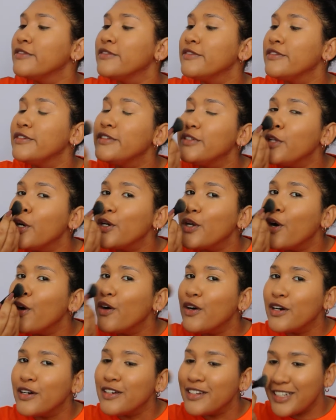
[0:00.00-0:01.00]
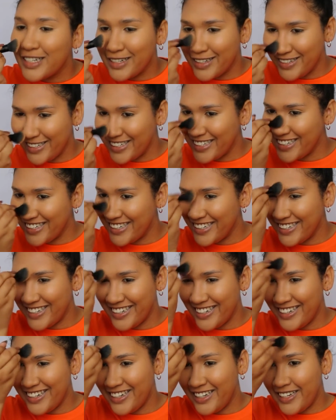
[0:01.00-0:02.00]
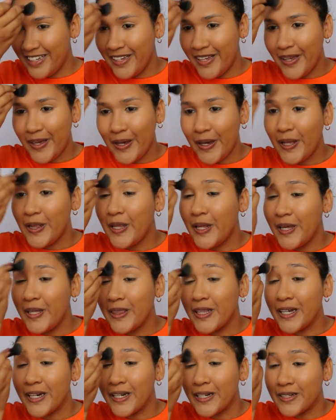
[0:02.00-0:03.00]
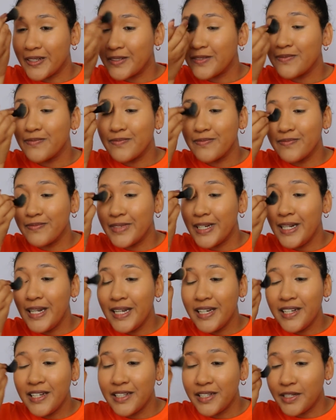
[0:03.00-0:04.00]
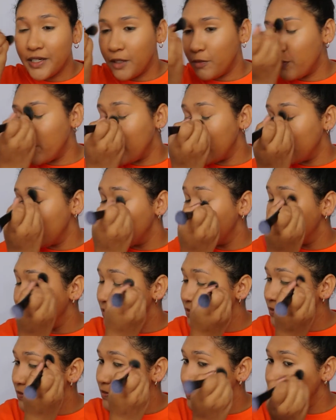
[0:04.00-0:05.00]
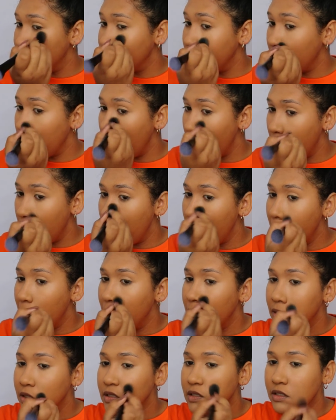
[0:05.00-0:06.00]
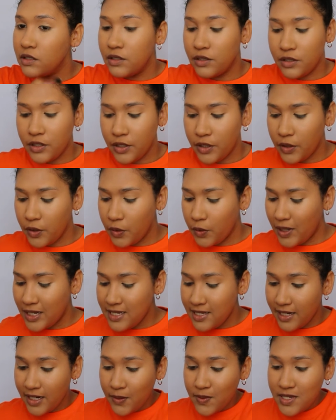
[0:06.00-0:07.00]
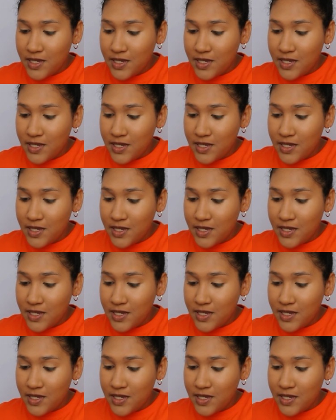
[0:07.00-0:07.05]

It's not hard. I like that. I like it in a brush. So I said